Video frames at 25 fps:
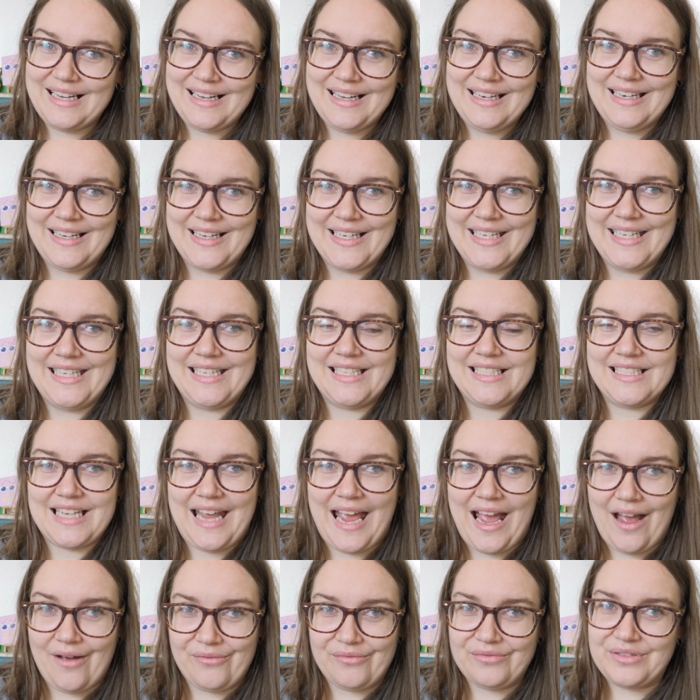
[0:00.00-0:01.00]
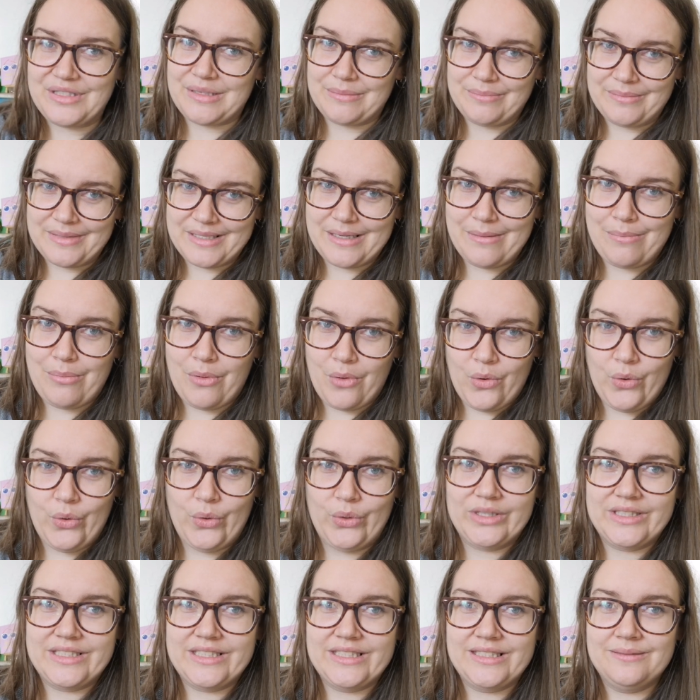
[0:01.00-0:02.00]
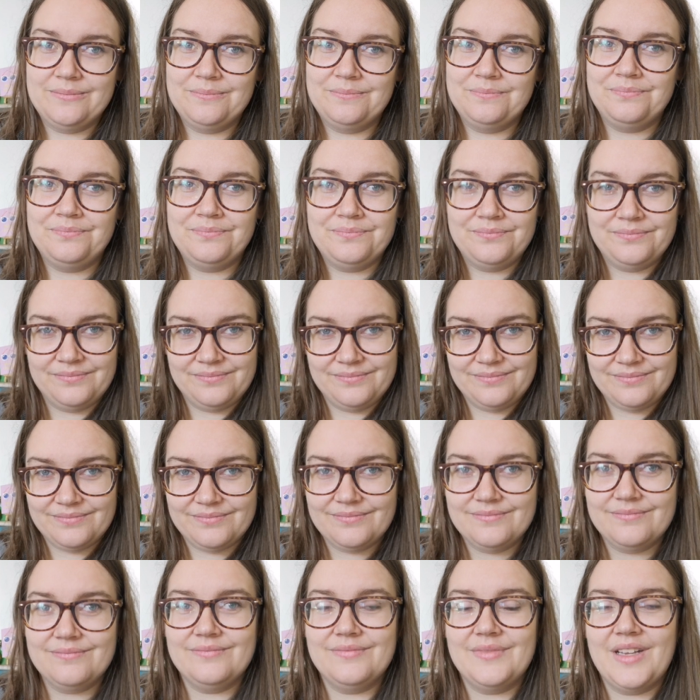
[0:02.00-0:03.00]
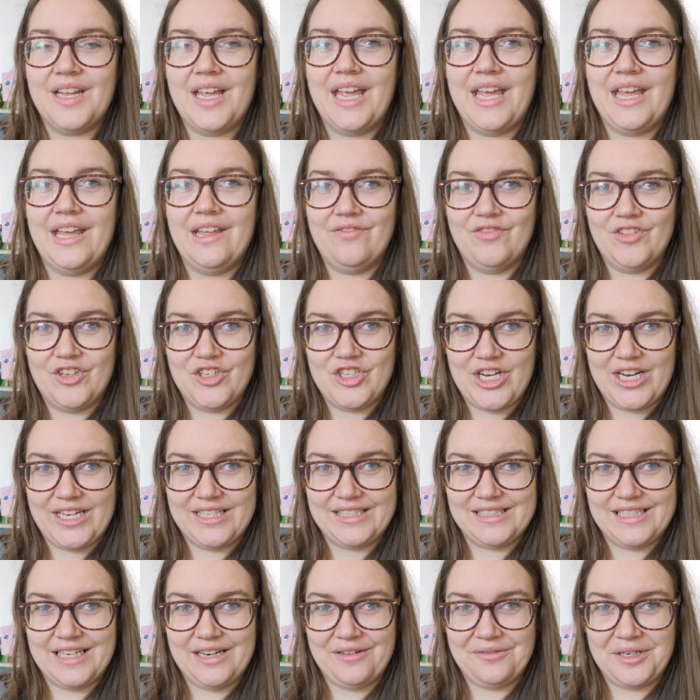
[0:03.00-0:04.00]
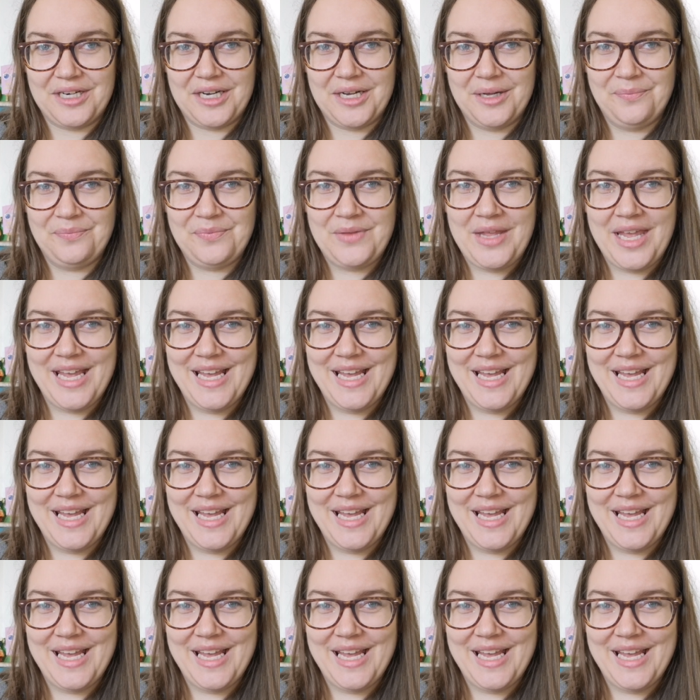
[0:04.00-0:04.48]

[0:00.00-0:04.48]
I like to have some support in the chest area.